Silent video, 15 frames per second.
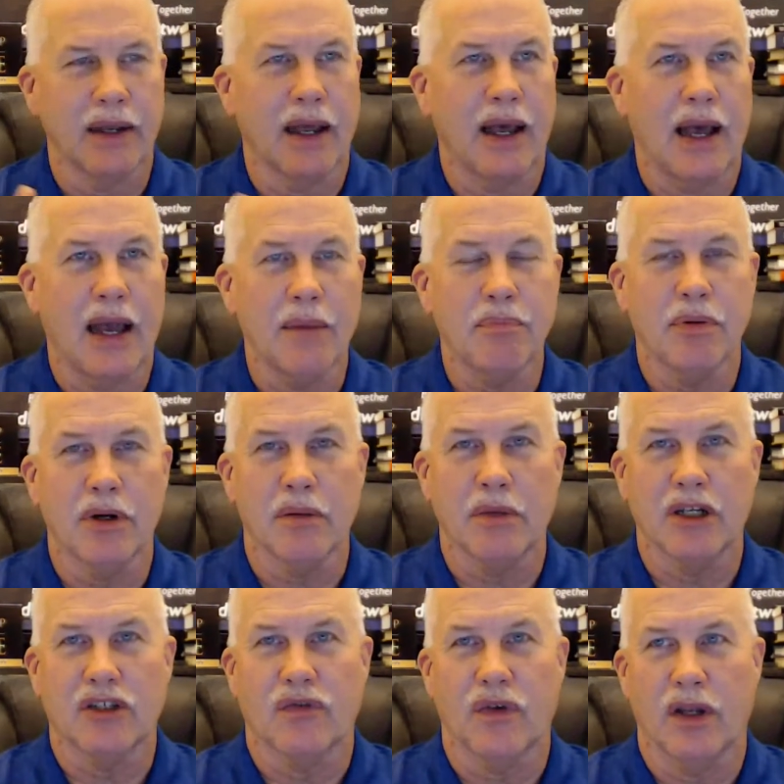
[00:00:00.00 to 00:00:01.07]
I pretty
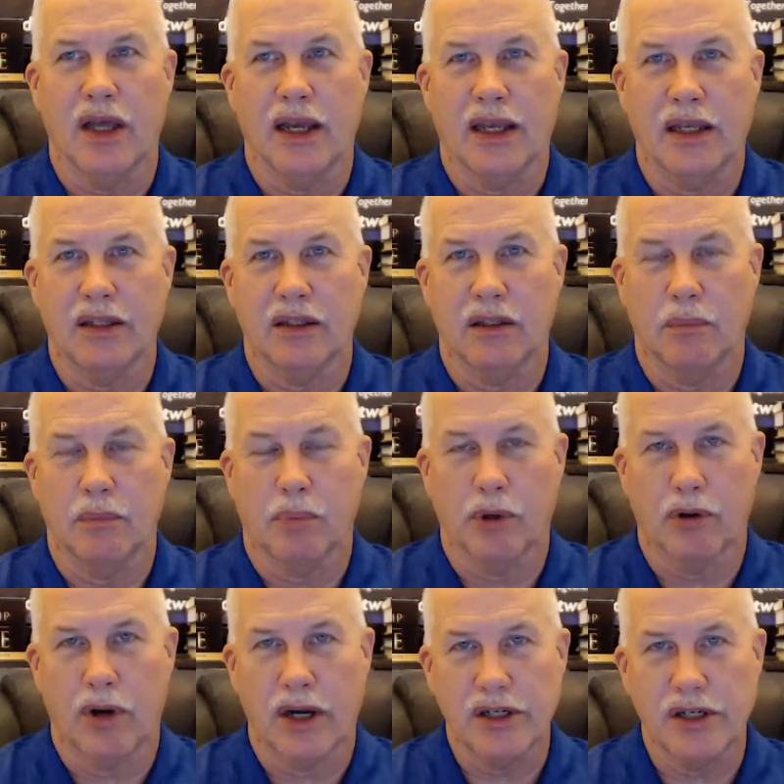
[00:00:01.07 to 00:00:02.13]
much feel like the
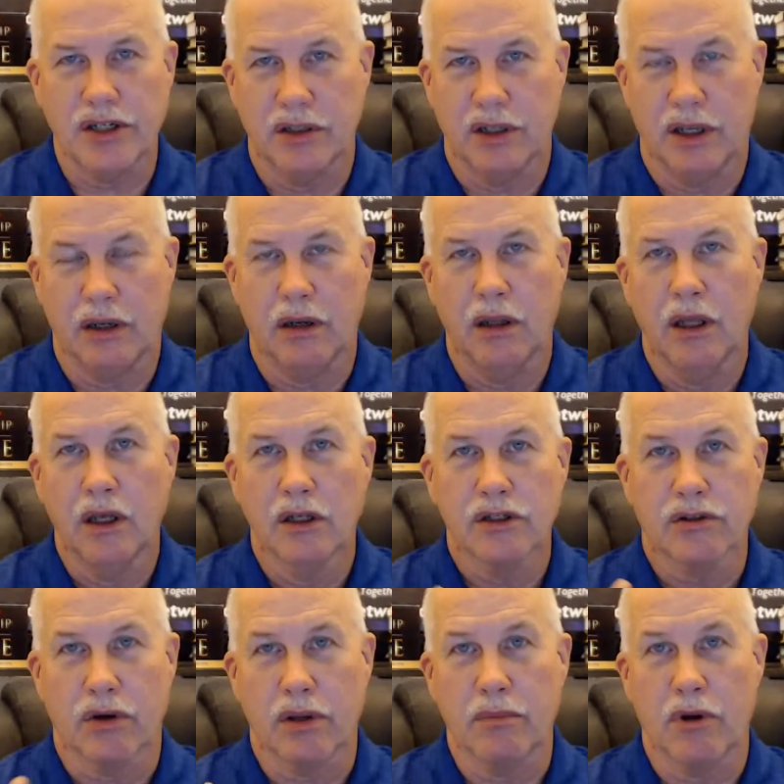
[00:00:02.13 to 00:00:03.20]
progression that
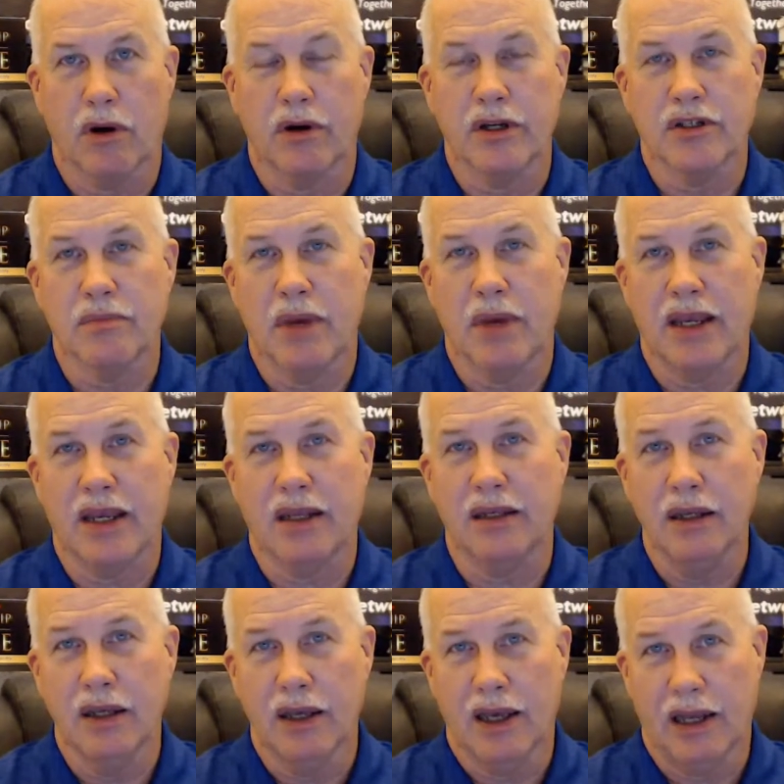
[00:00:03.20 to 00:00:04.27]
Streamyard is making,
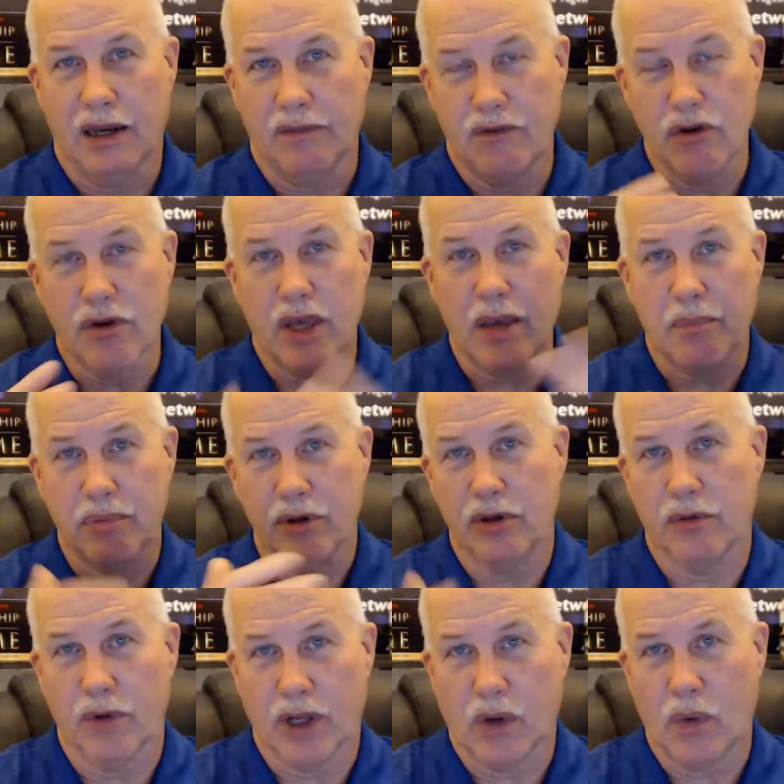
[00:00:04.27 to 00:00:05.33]
and if you keep putting
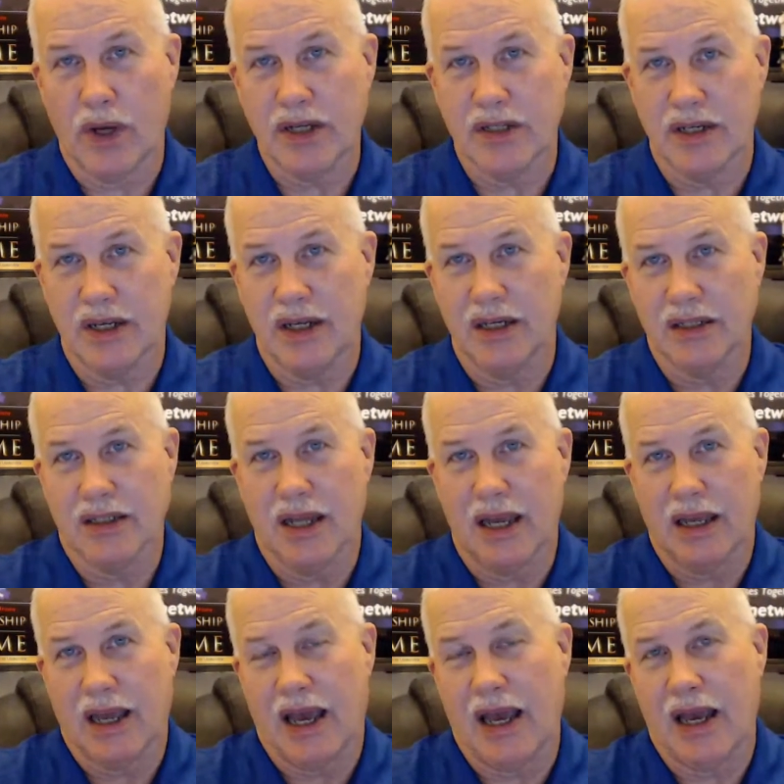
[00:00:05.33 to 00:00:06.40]
requests in, is
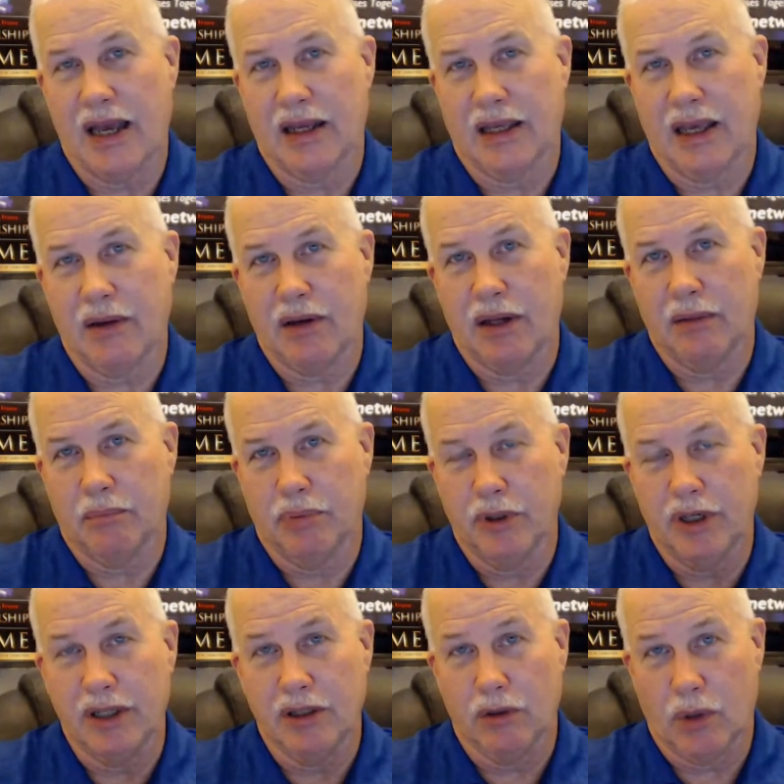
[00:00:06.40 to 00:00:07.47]
like can't put
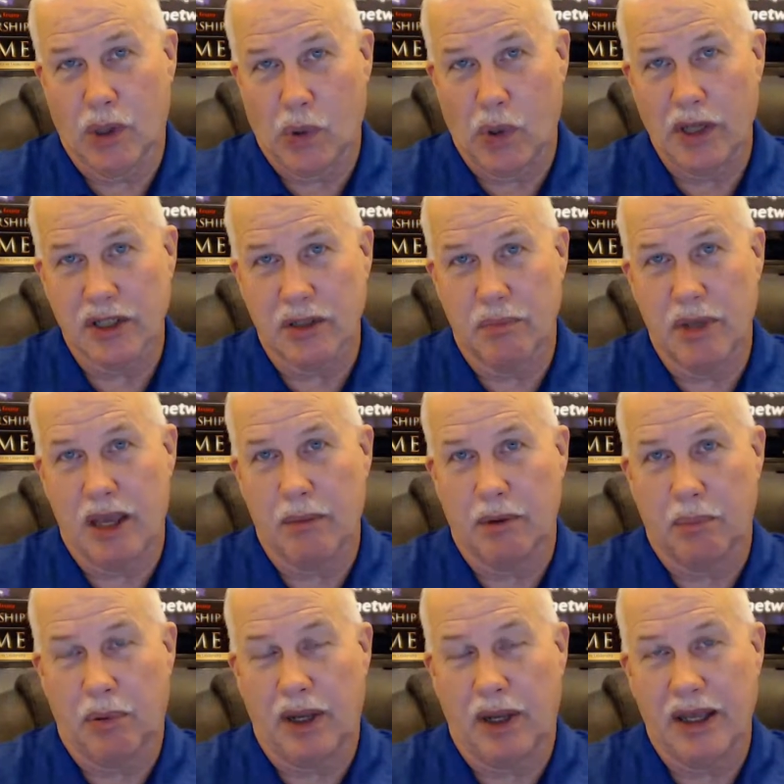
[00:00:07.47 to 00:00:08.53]
in the request to be able
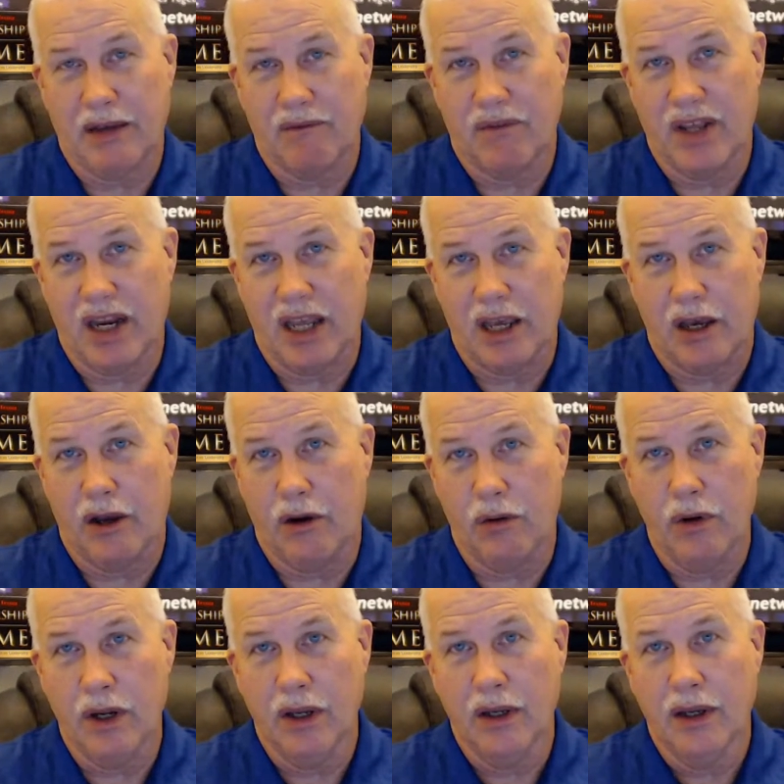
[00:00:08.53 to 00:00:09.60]
to play a video
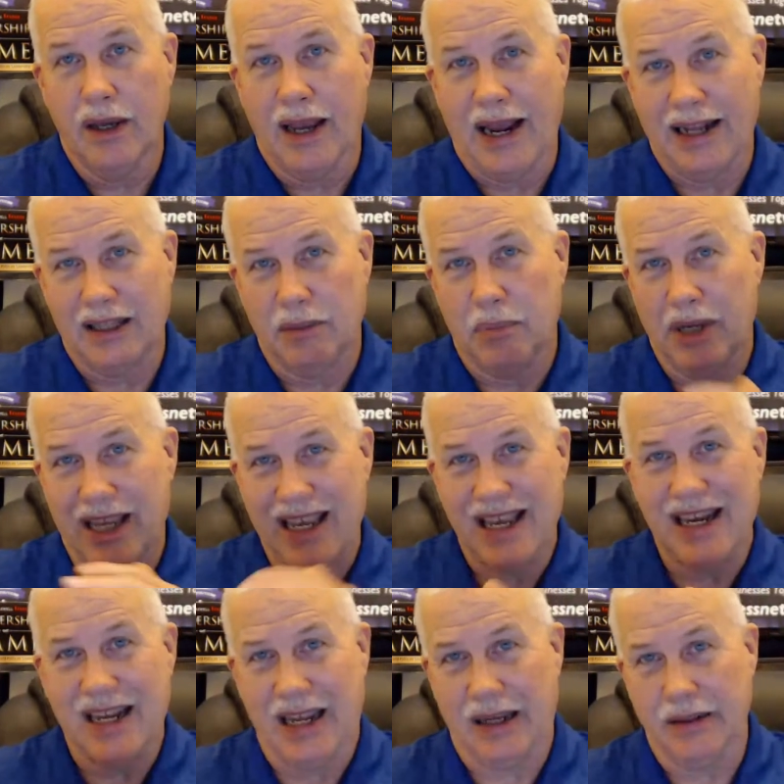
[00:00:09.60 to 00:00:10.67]
at the
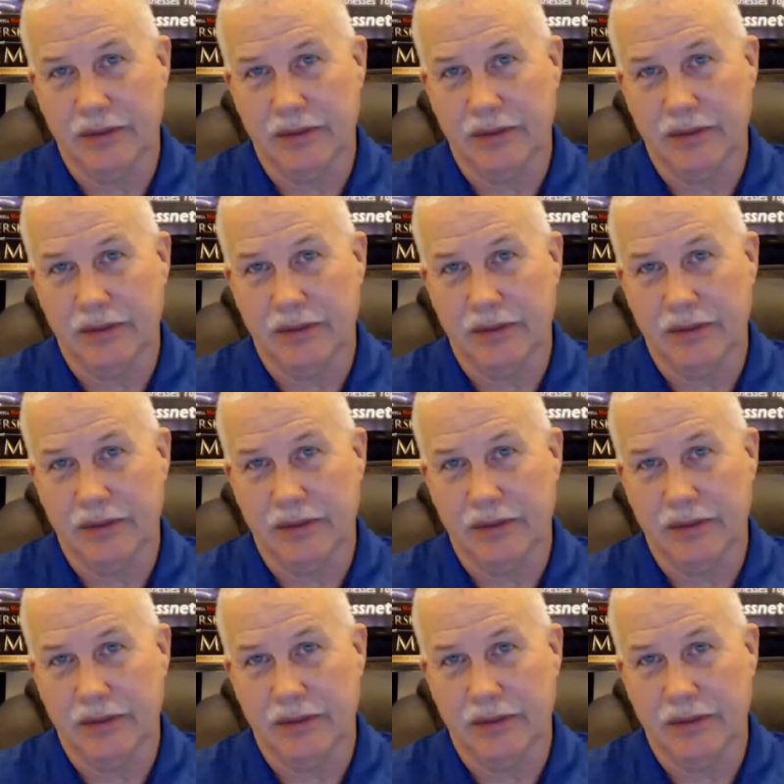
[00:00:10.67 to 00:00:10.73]
beginning